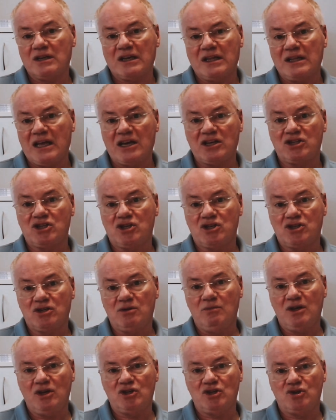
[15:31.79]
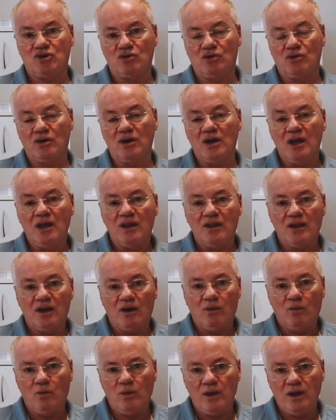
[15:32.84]
and that's just to make sure
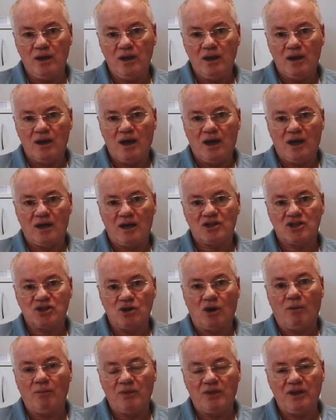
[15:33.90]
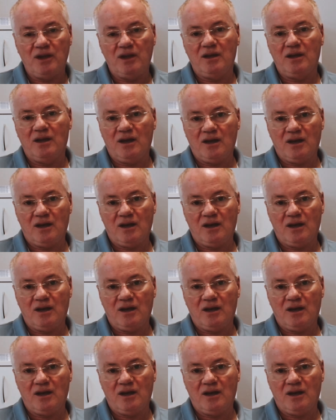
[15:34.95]
that we stop the